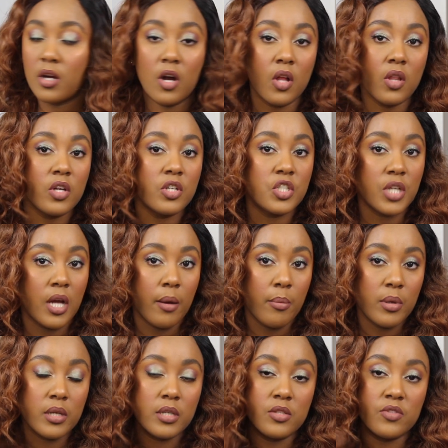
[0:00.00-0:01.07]
The color
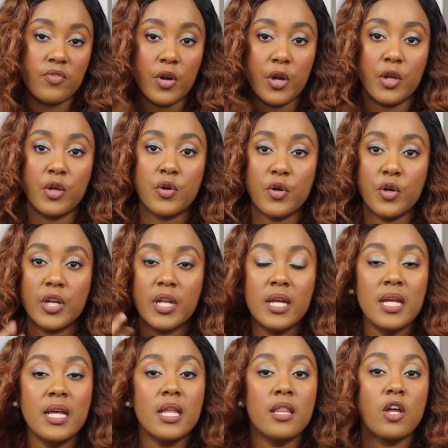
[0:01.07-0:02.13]
job is very good.
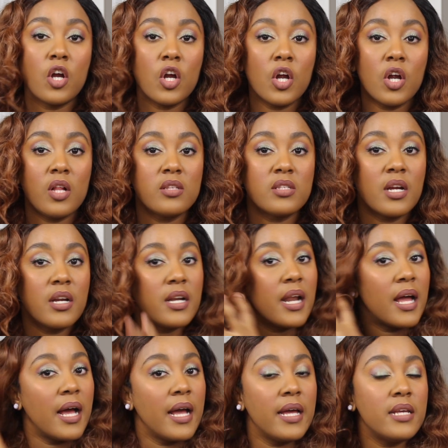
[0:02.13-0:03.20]
The curls are
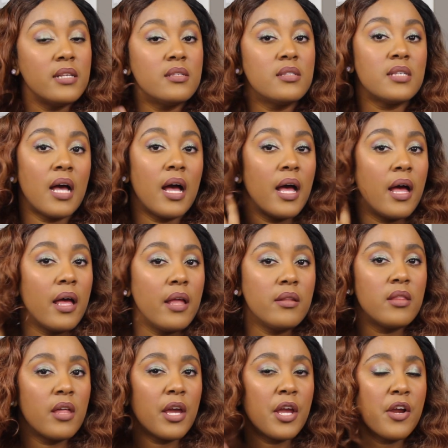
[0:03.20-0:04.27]
nice
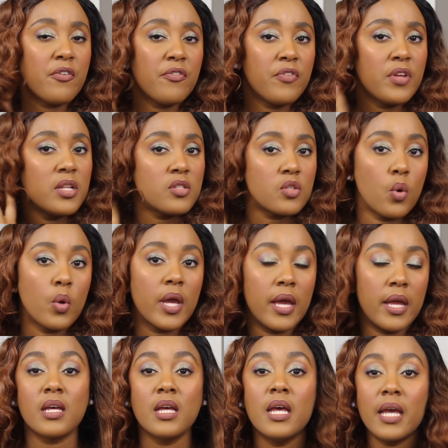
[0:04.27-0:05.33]
and the hair feels
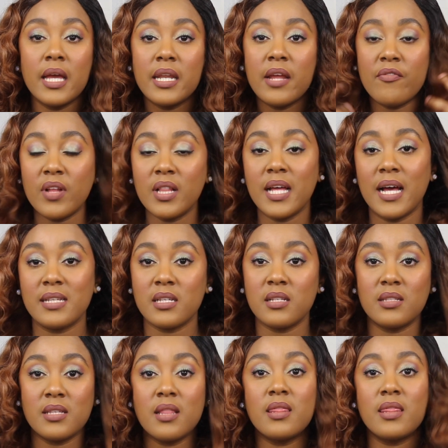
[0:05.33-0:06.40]
okay. It definitely has a
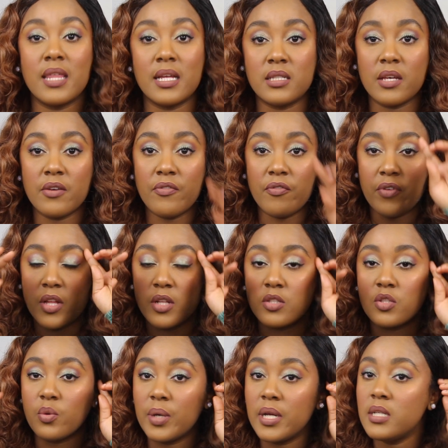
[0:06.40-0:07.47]
synthetic feel
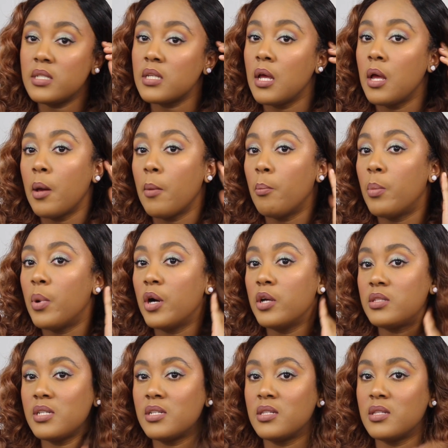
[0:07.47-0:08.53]
to it,
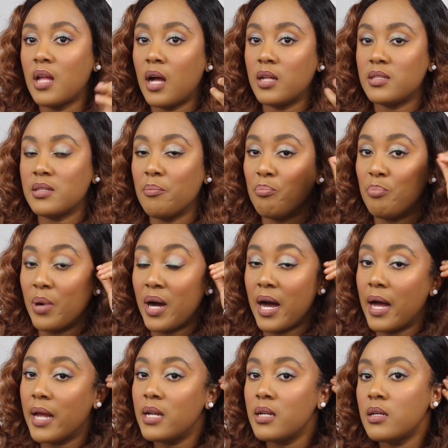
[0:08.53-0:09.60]
but it's not
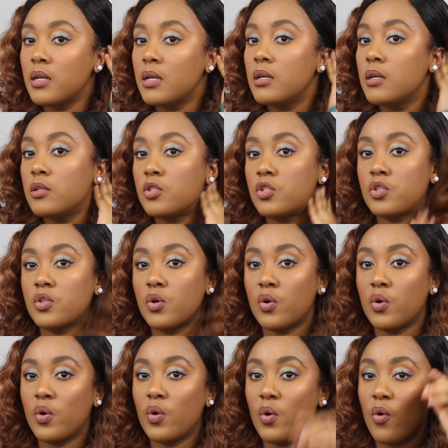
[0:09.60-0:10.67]
bad.
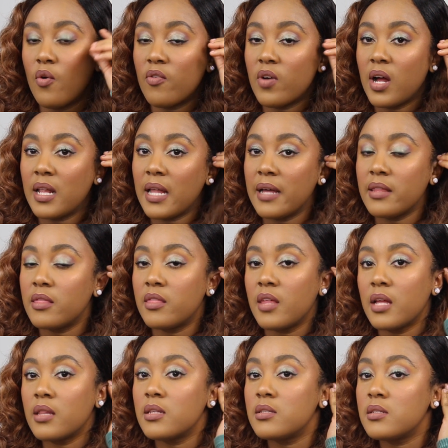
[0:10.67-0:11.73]
So overall, I
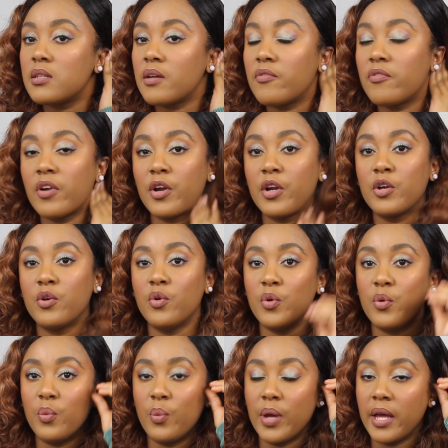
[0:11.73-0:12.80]
think this is a very
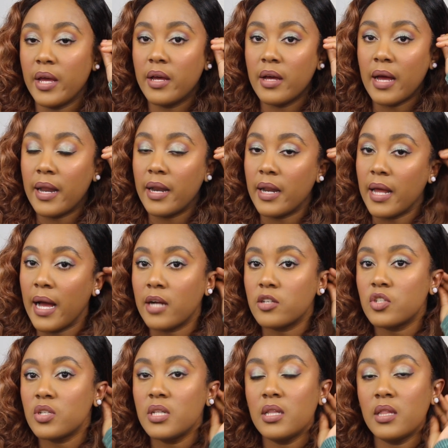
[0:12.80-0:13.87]
good wig and I
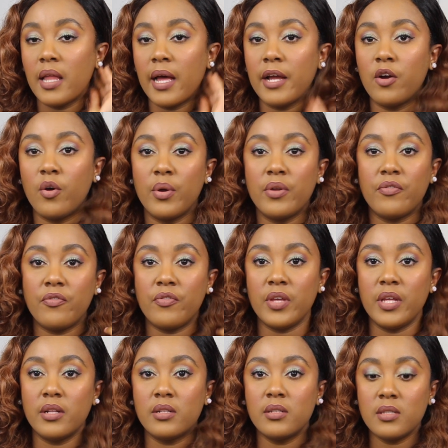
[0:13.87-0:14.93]
actually like how it
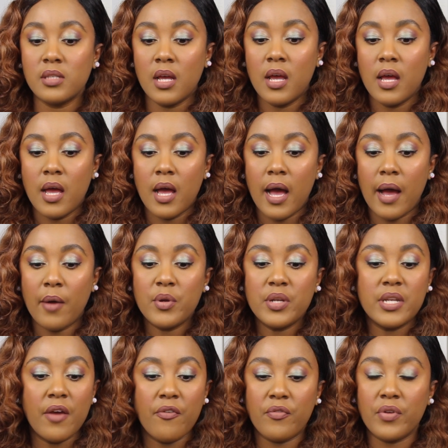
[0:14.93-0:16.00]
feels. I
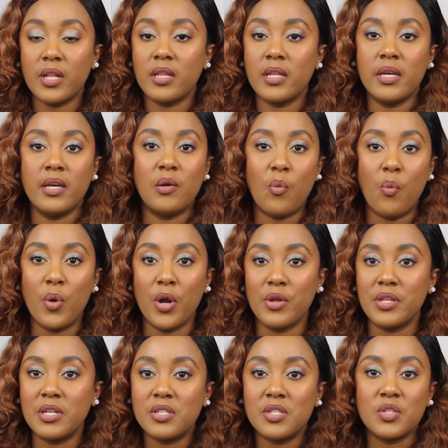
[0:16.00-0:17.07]
would definitely
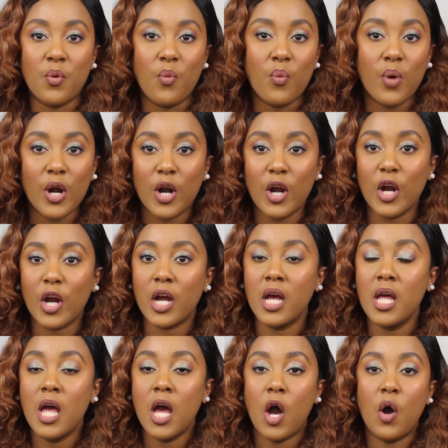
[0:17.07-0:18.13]
wear this to work,
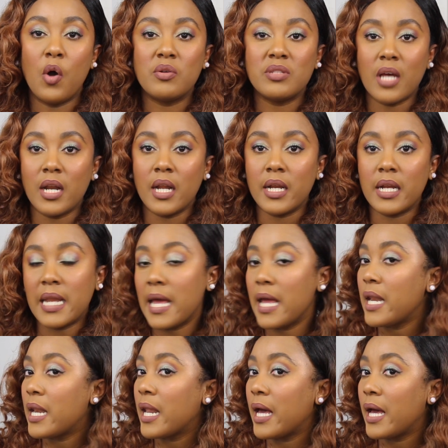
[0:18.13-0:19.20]
out on a
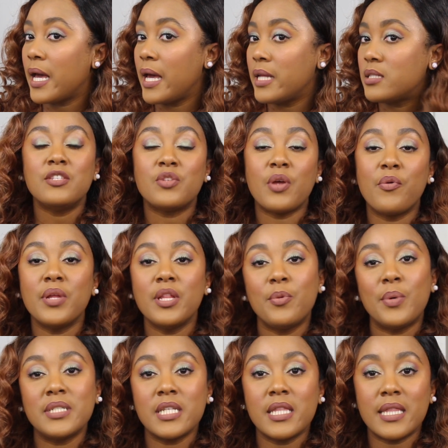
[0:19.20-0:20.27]
date night. So I really
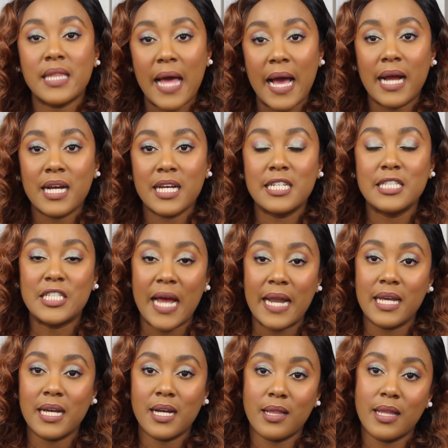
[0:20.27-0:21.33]
want to thank
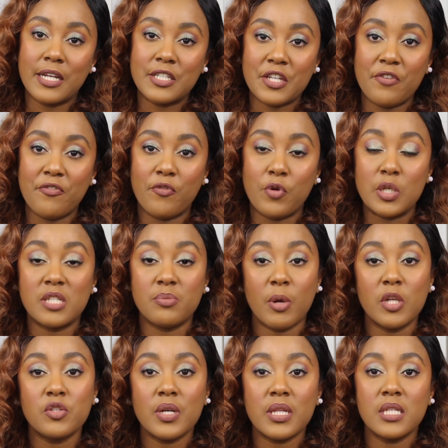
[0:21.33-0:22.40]
Janet Collection for
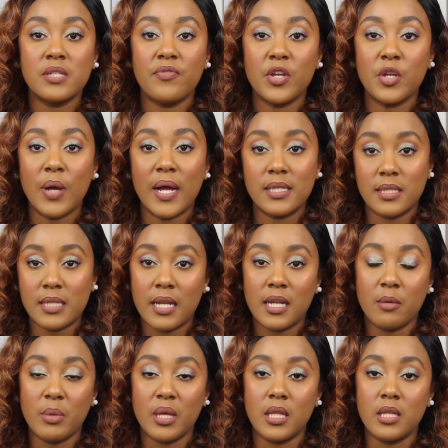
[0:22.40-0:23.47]
sponsoring this video and
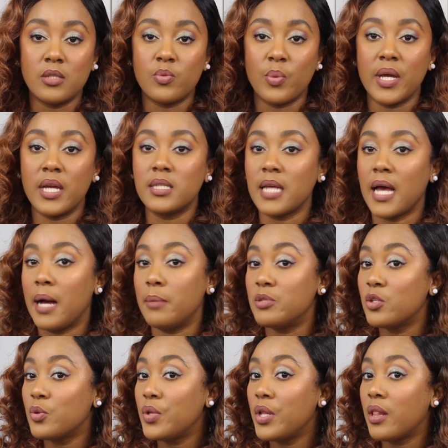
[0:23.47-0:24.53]
sending me these wigs. I
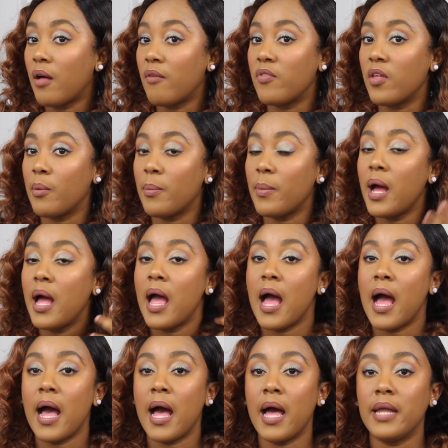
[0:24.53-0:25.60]
absolutely love them.
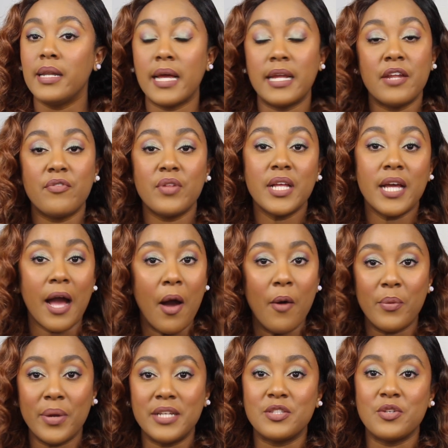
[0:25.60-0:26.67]
And I definitely
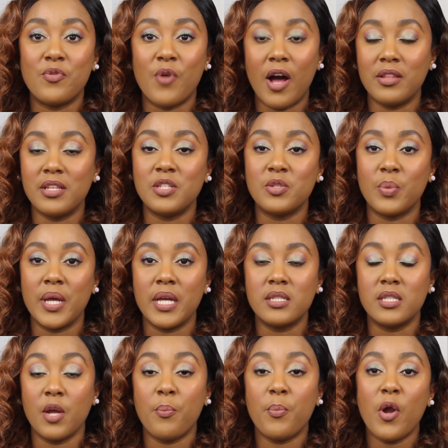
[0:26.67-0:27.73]
can't wait to rock these
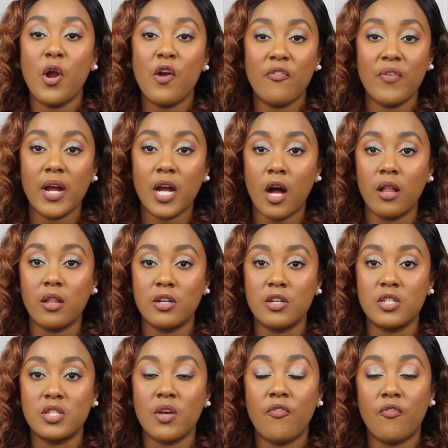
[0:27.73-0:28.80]
wigs. They're perfect
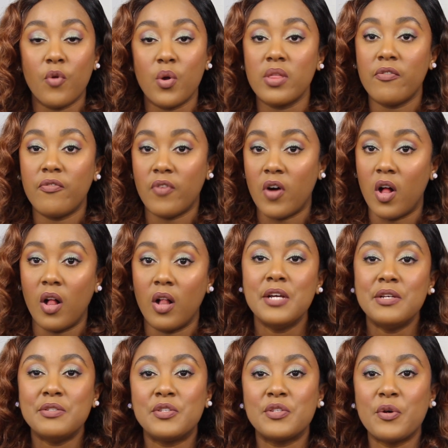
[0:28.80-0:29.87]
colors for the fall.
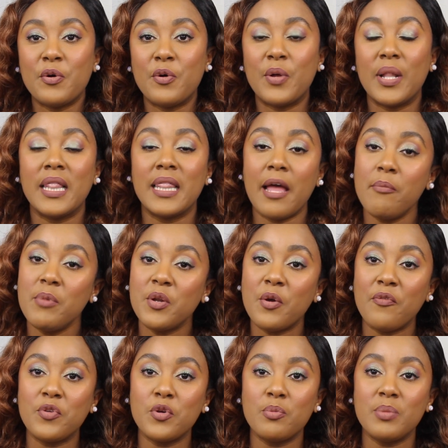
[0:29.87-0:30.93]
So let me
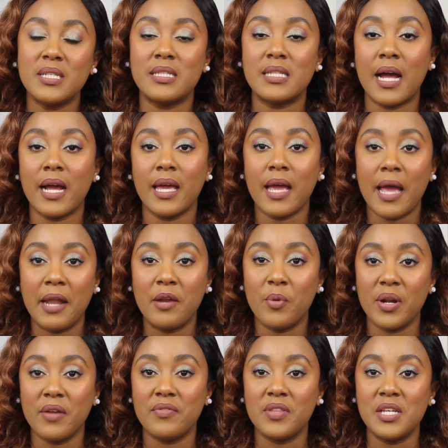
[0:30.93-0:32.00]
know if you'll be snagging any
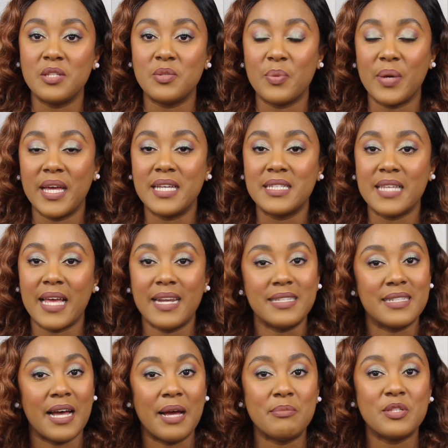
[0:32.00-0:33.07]
one of these wigs
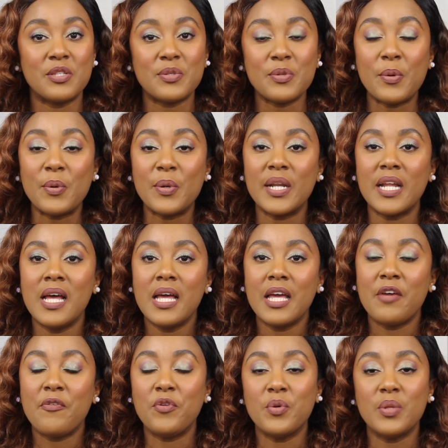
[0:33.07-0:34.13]
anytime soon.
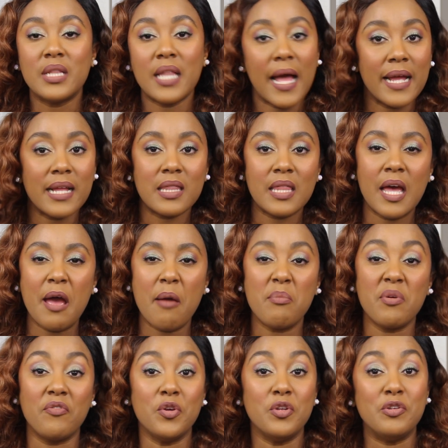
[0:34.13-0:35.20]
If you like
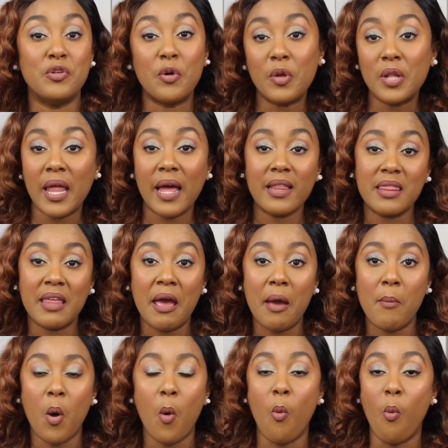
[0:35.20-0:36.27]
them, if you don't like
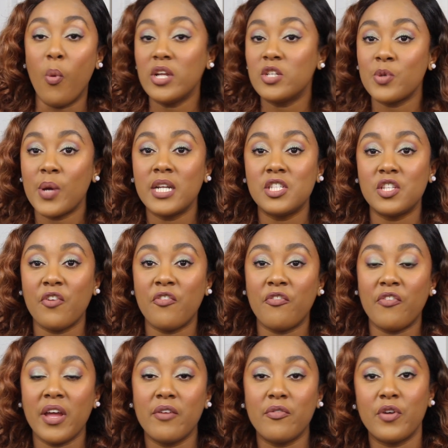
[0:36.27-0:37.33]
them, which one is your
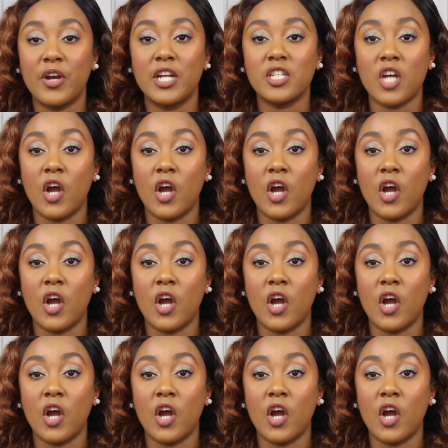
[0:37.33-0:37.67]
favorite?